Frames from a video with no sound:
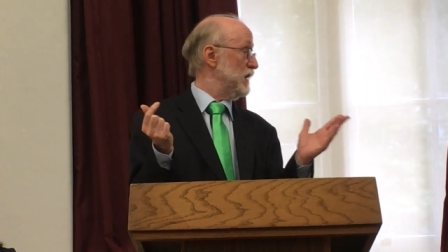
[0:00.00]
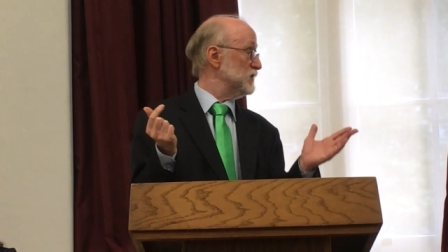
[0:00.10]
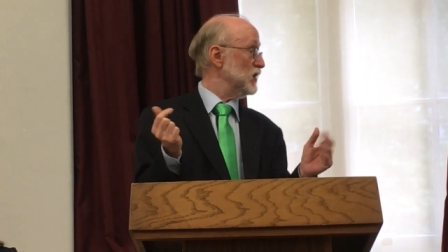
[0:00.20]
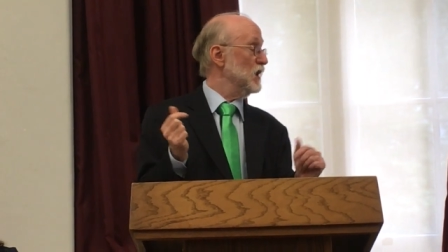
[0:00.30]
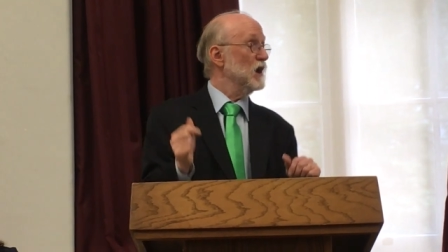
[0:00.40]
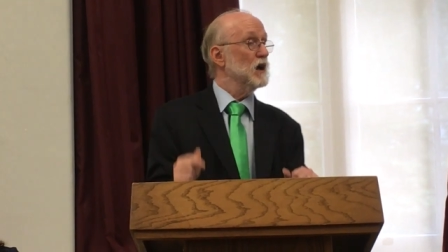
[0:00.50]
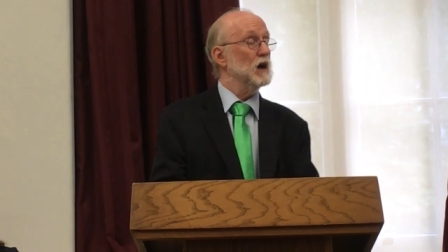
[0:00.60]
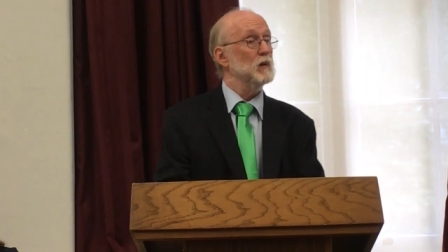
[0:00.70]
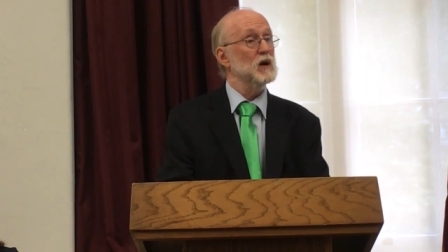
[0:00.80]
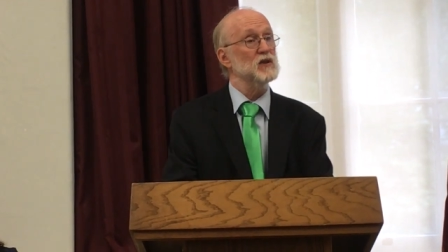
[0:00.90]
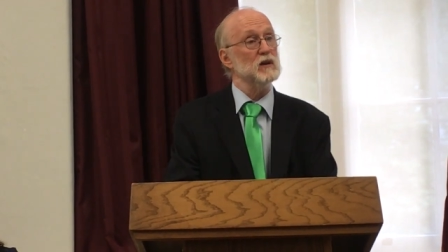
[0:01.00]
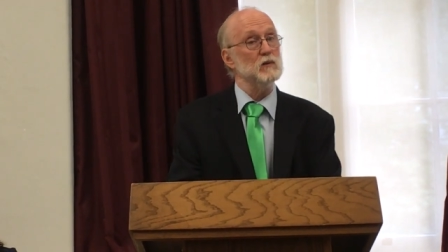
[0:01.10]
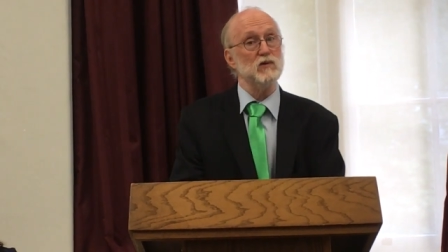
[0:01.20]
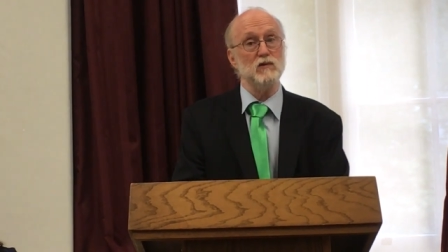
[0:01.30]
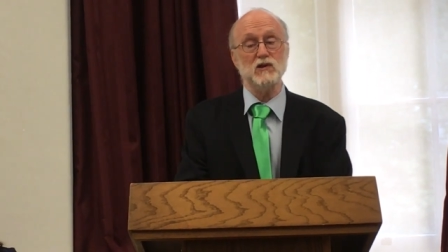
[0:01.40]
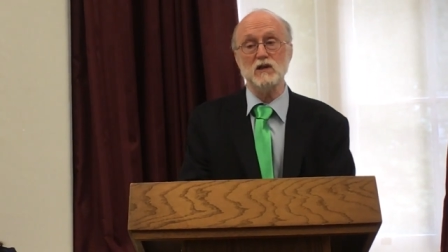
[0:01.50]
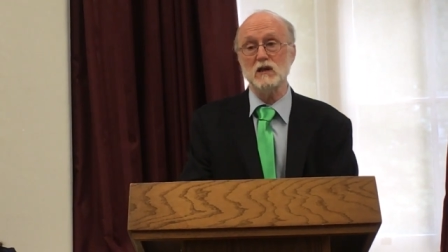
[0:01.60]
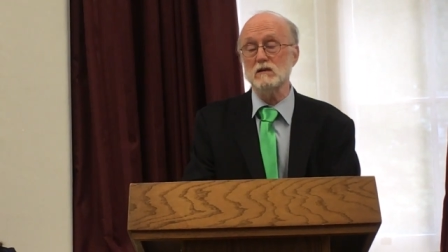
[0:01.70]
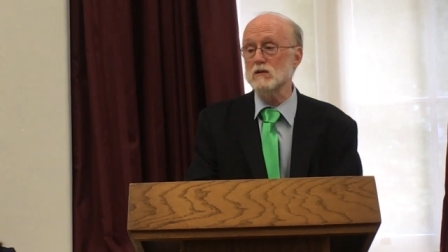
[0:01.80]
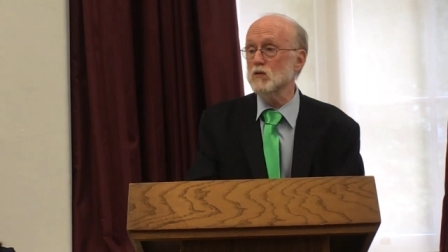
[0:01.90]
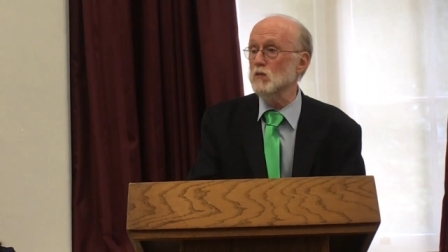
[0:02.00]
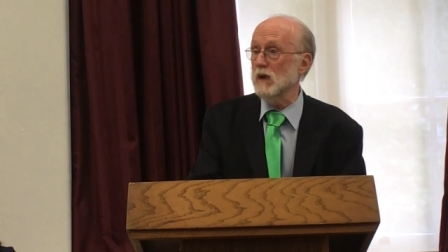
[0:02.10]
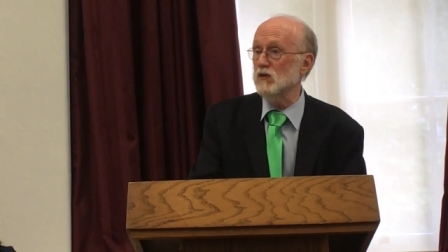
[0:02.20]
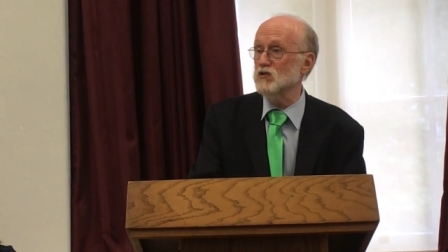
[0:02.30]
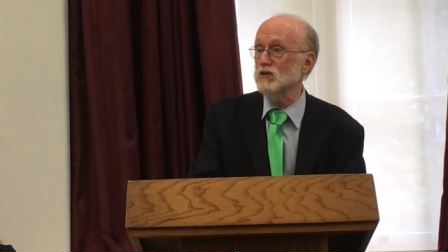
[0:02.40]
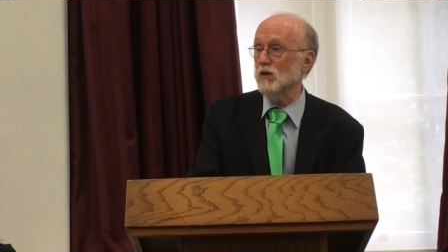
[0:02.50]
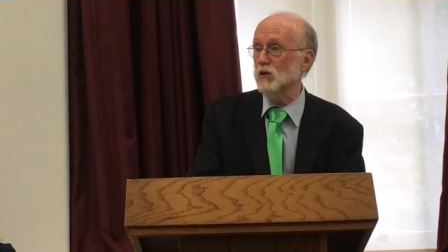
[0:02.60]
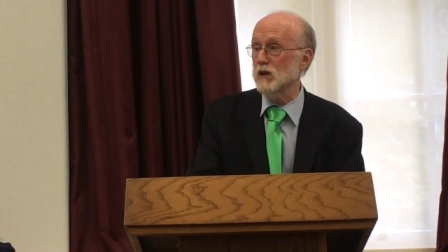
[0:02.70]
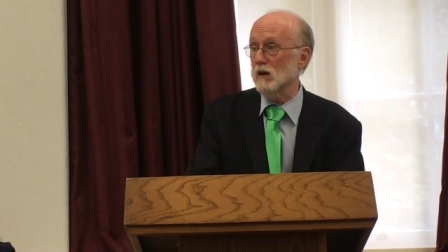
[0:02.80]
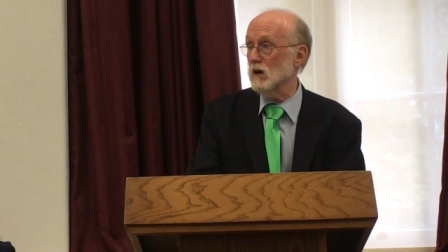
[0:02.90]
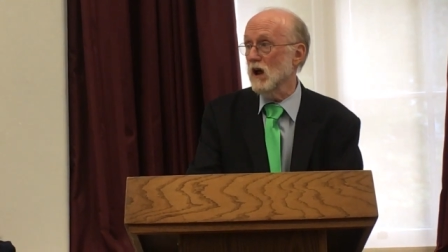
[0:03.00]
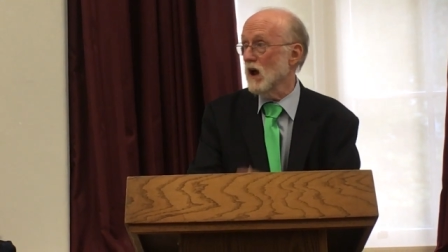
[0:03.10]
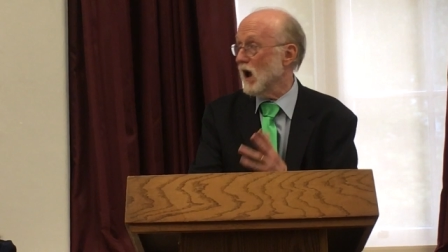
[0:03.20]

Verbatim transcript: as um, I think it was Christine who mentioned earlier.